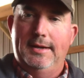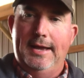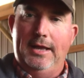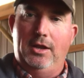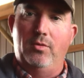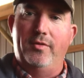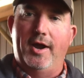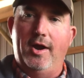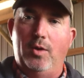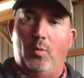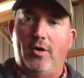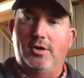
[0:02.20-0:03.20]
Hello there
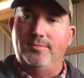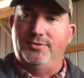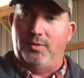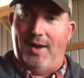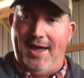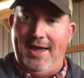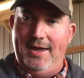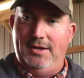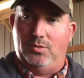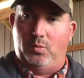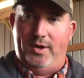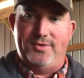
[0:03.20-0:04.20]
and welcome to Ag
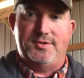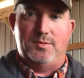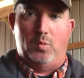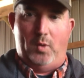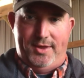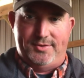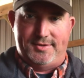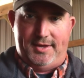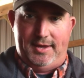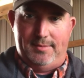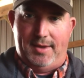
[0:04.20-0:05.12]
Wisdom Wednesday.